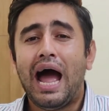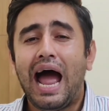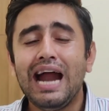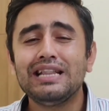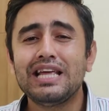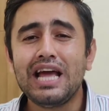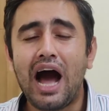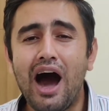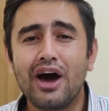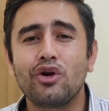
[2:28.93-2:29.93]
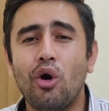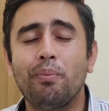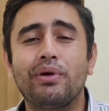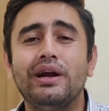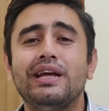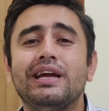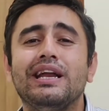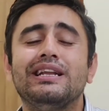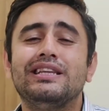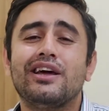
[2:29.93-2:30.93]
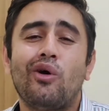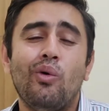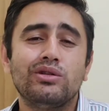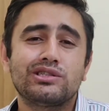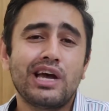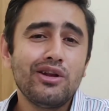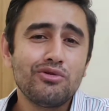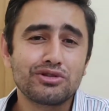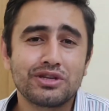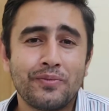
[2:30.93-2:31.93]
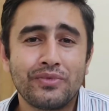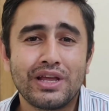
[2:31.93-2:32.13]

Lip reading: And they are operating in their own silos.